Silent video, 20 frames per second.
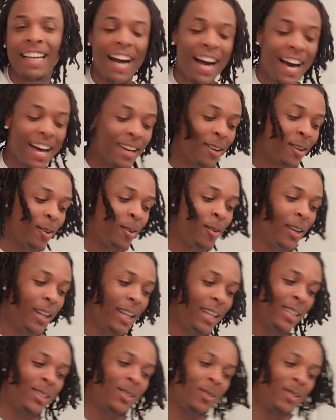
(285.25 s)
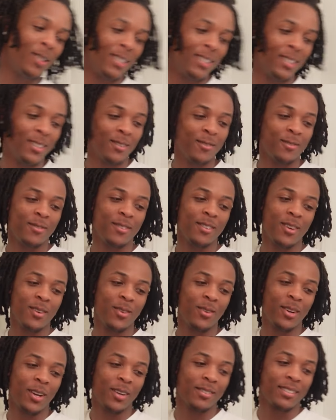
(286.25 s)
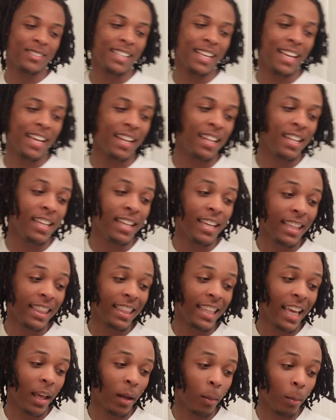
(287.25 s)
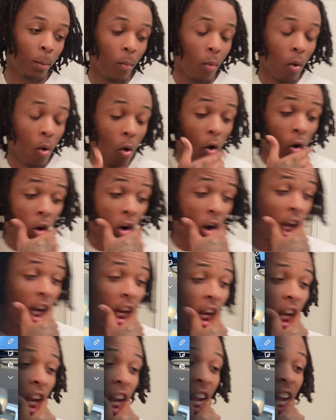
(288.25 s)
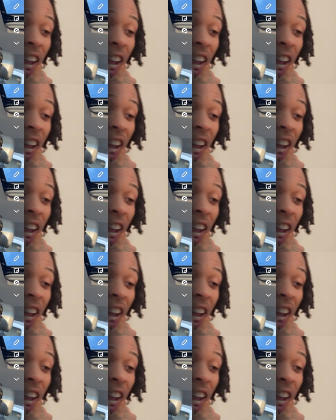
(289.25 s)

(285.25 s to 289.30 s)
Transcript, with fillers: got a retwist, you feel what I'm saying? Look at that boy.